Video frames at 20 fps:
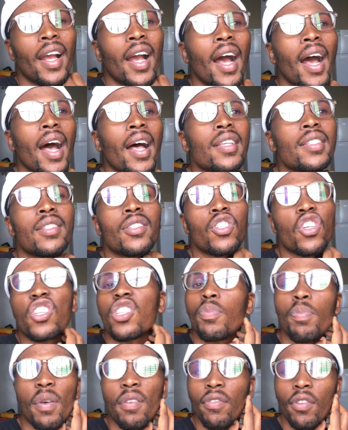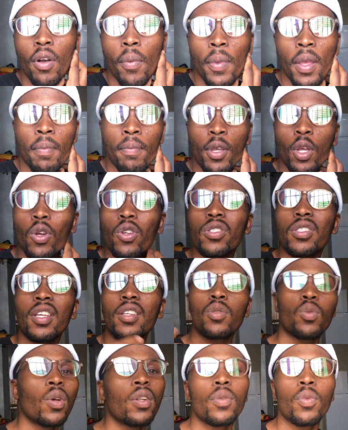us just performing because
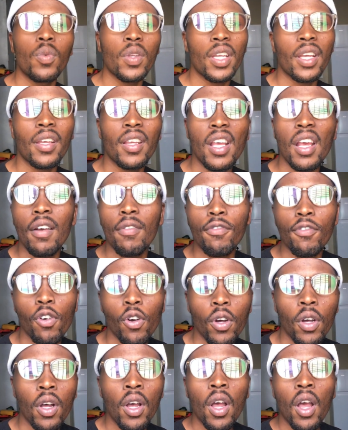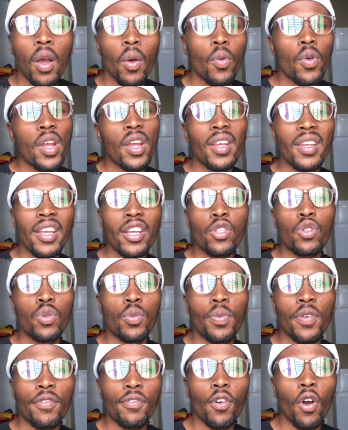that's what we're here for we're here to
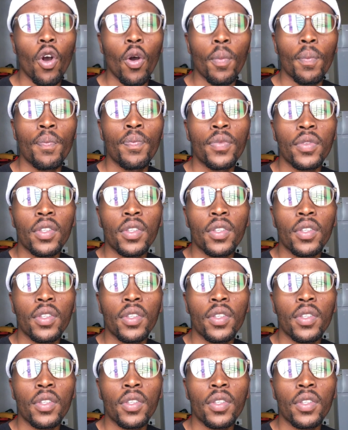perform